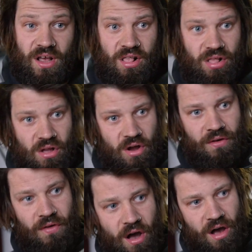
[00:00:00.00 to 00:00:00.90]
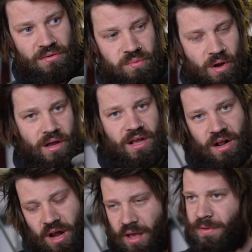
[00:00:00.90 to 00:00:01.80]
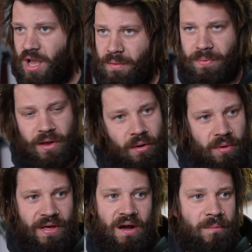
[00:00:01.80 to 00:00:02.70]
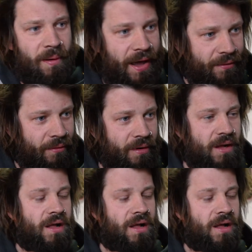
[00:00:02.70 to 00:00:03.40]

a lot of hard work and climbing uphill without a paddle.